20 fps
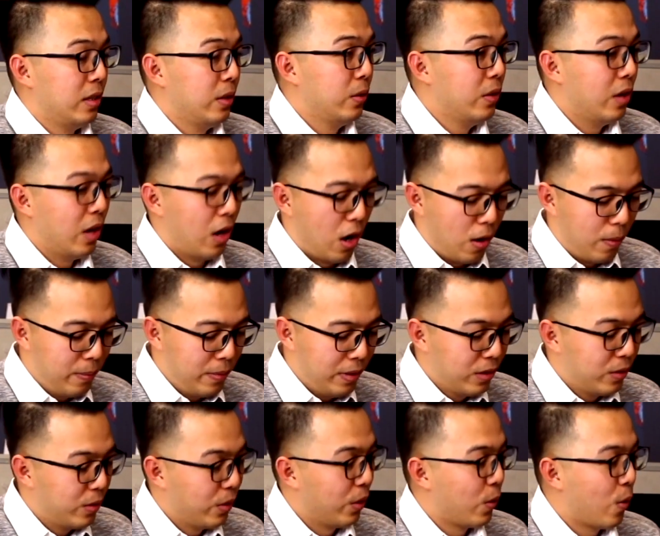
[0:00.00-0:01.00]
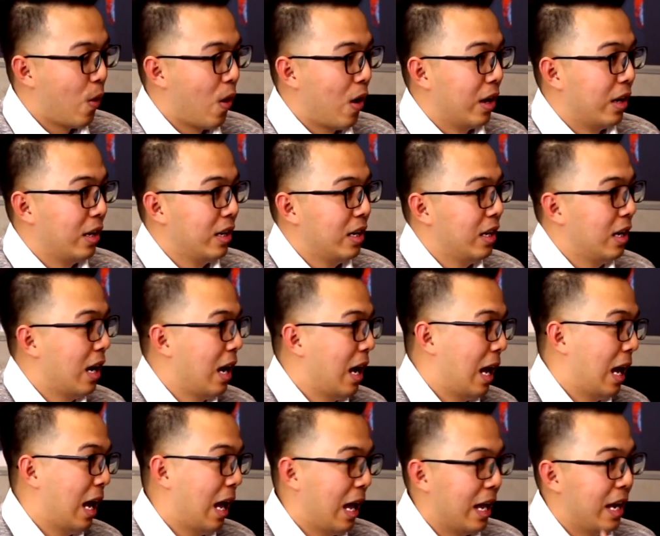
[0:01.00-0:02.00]
Do the Army require any
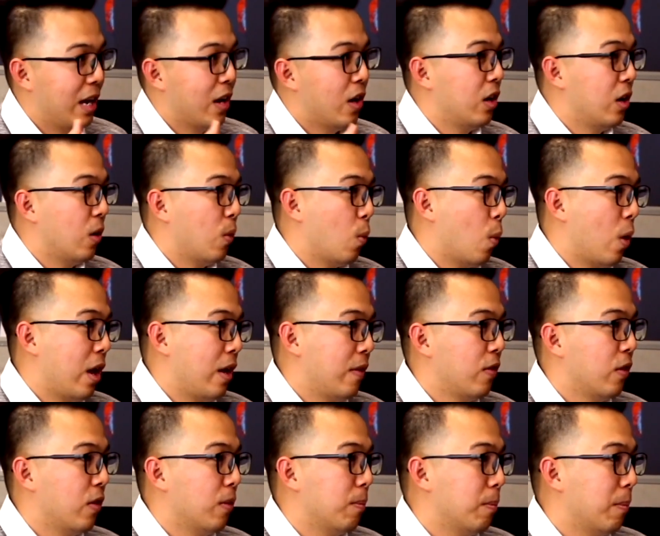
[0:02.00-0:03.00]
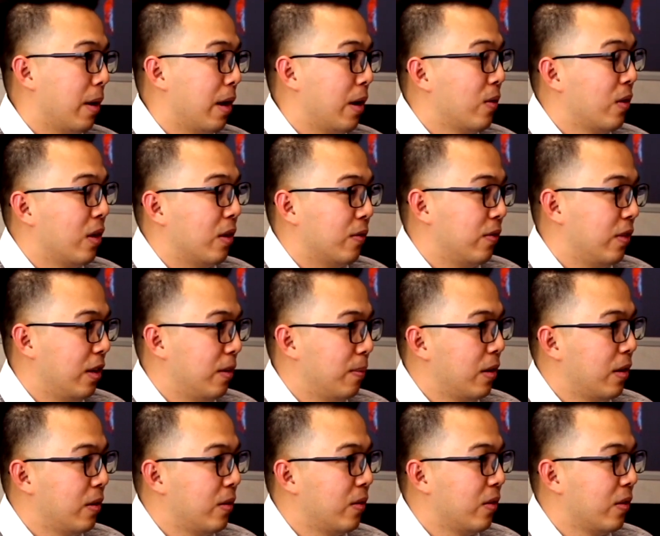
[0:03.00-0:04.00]
height or the weight for the male and
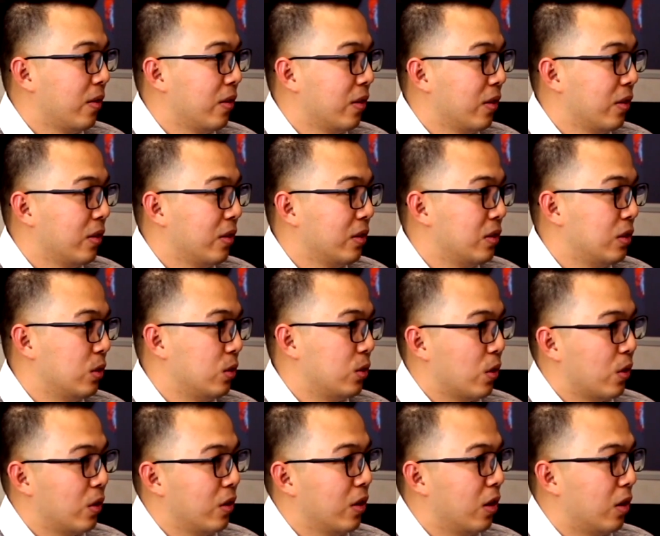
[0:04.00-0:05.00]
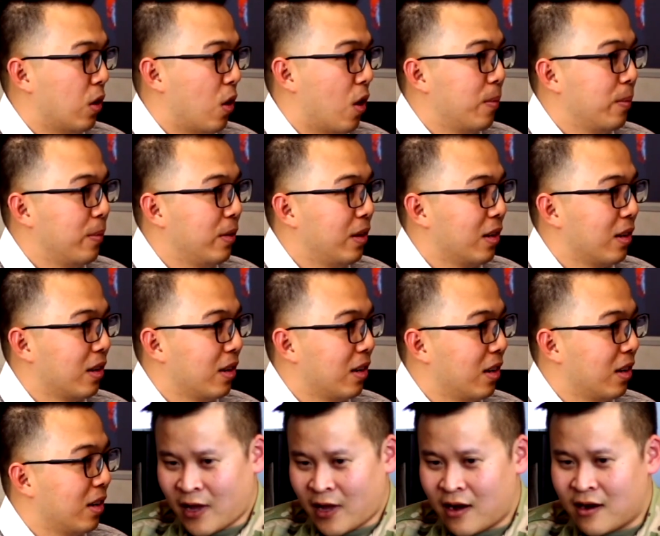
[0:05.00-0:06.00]
female to join the Army?
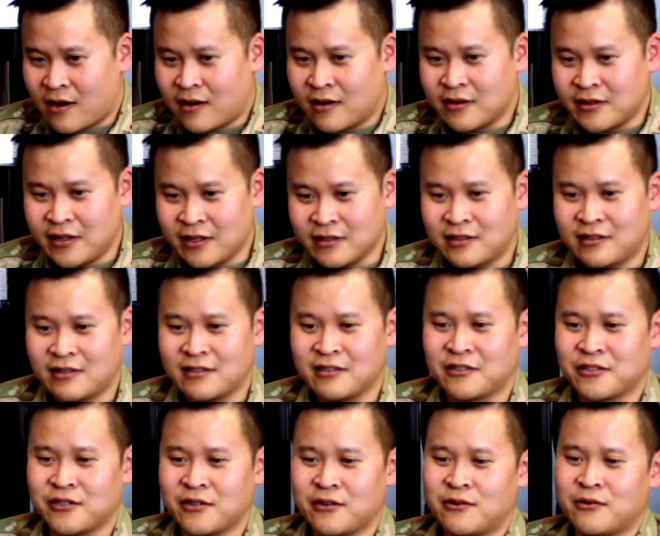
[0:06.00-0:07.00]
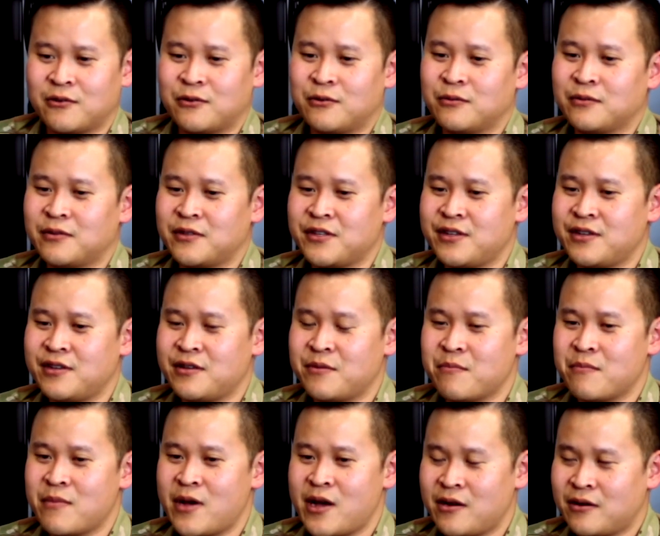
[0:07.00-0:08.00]
Yes, so the
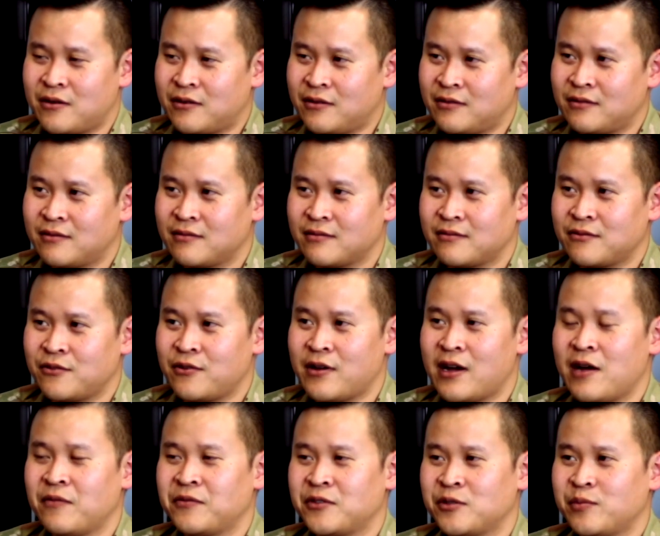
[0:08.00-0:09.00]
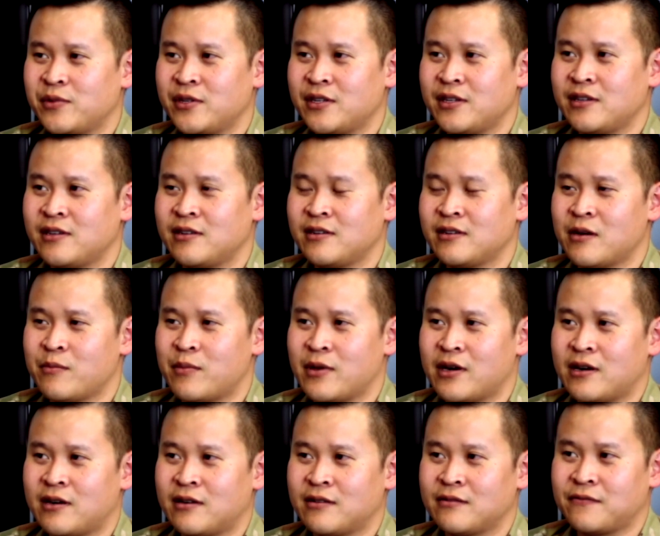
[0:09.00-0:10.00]
male, you have to be
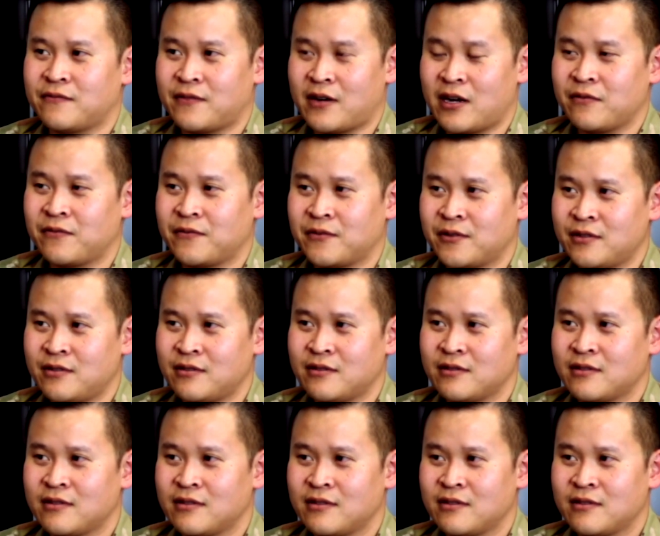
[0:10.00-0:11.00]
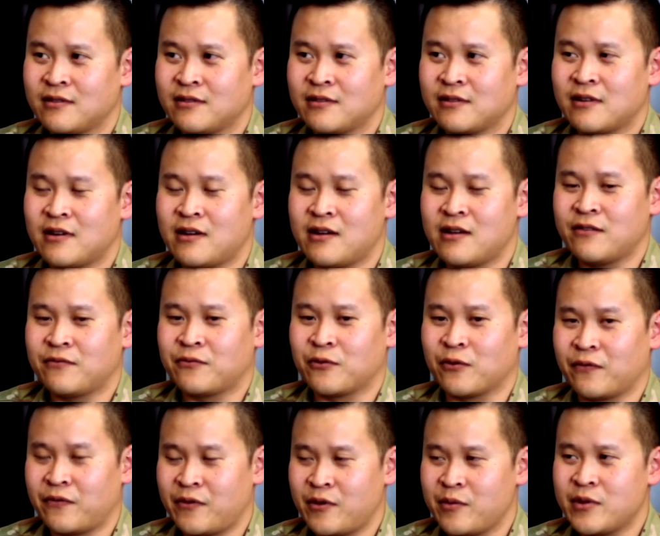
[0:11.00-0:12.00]
about 5 foot, And
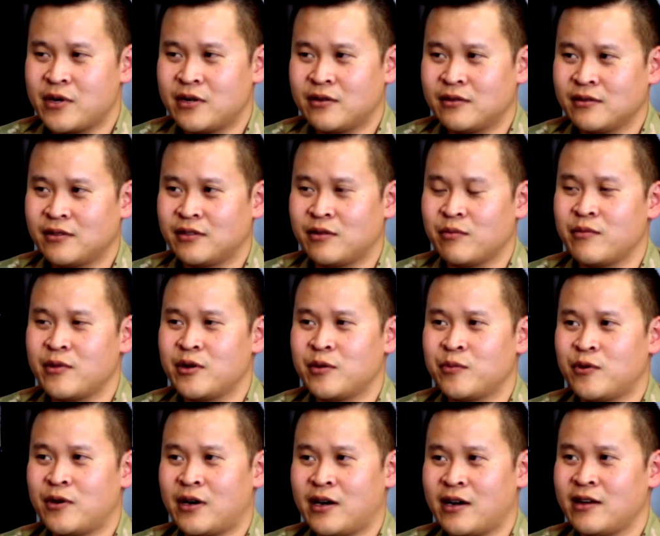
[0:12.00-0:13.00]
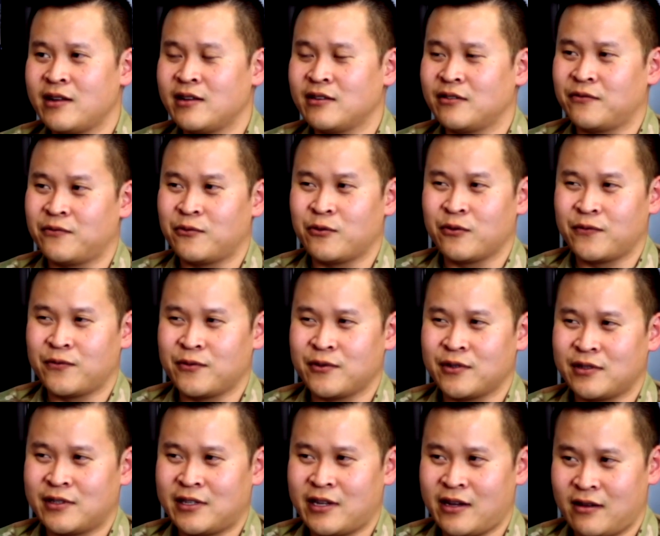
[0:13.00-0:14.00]
for females, the minimal height is
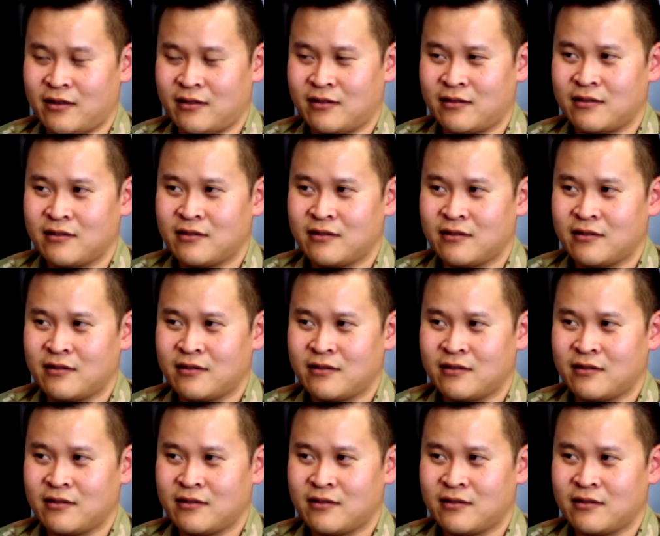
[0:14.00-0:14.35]
4'10".